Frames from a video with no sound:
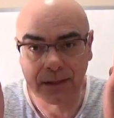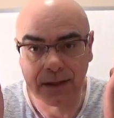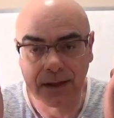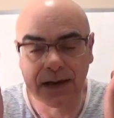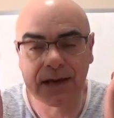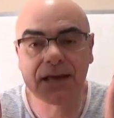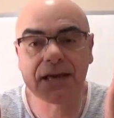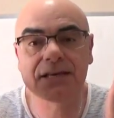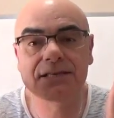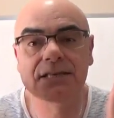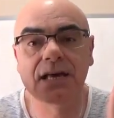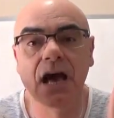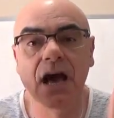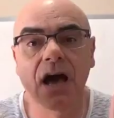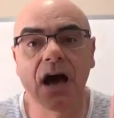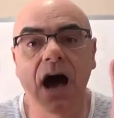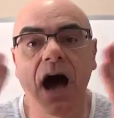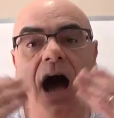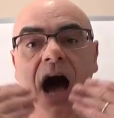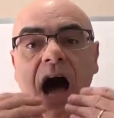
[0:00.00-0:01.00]
it is
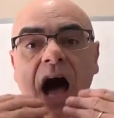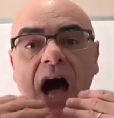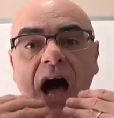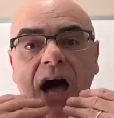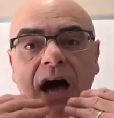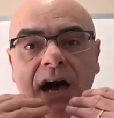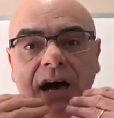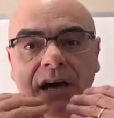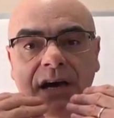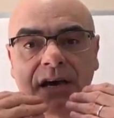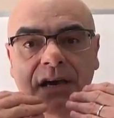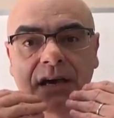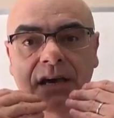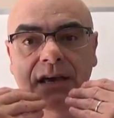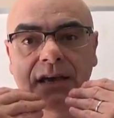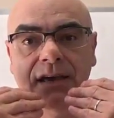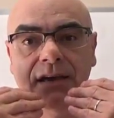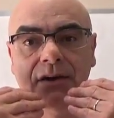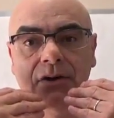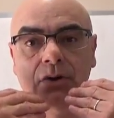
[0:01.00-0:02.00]
I
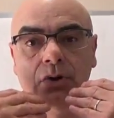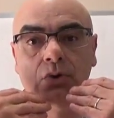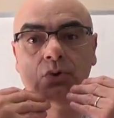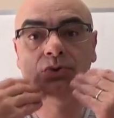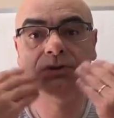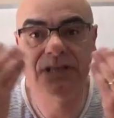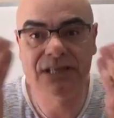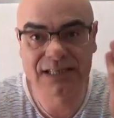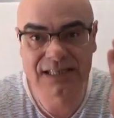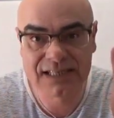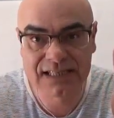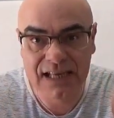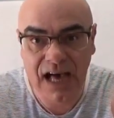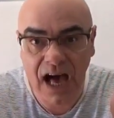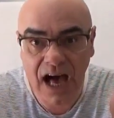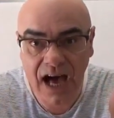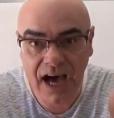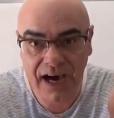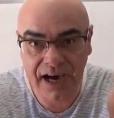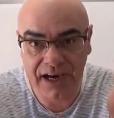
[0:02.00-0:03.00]
who
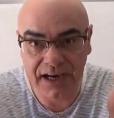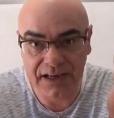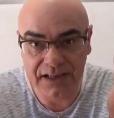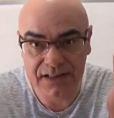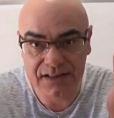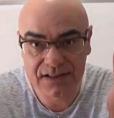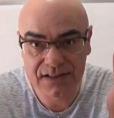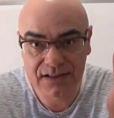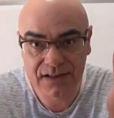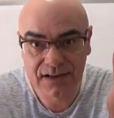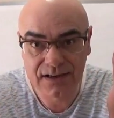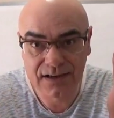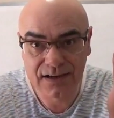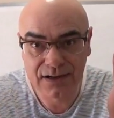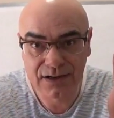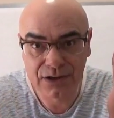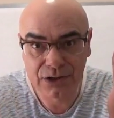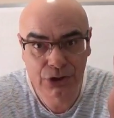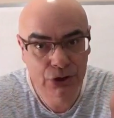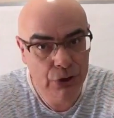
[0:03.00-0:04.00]
decides
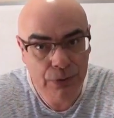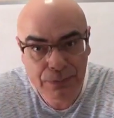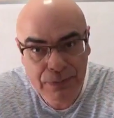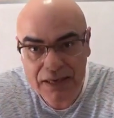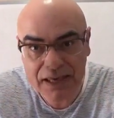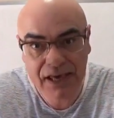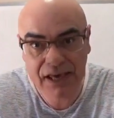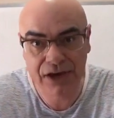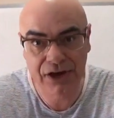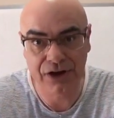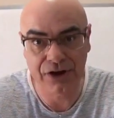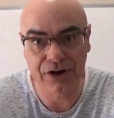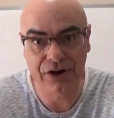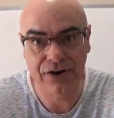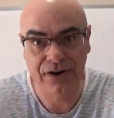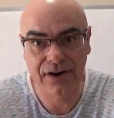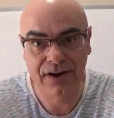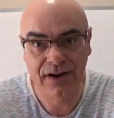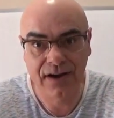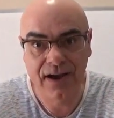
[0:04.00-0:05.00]
to be here.
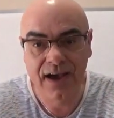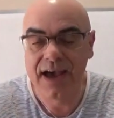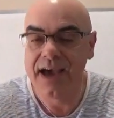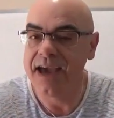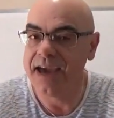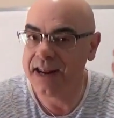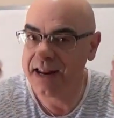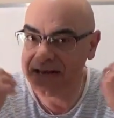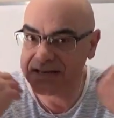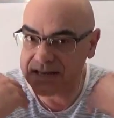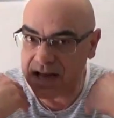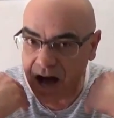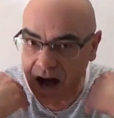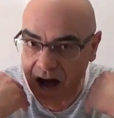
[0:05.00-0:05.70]
It is